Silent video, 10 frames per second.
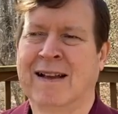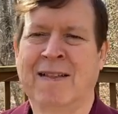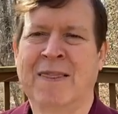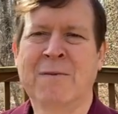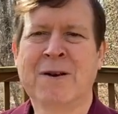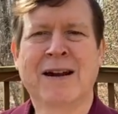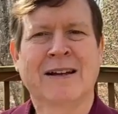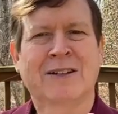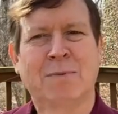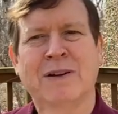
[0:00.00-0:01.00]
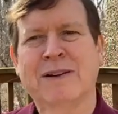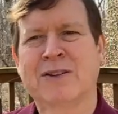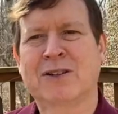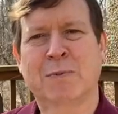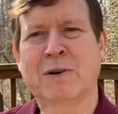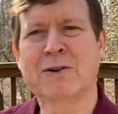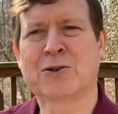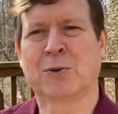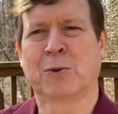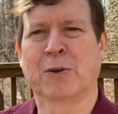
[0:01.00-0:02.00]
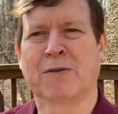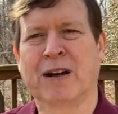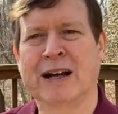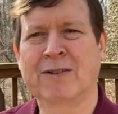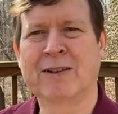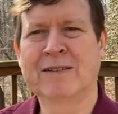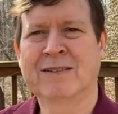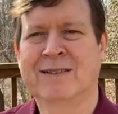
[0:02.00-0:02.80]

And then when I experienced spiritual revival,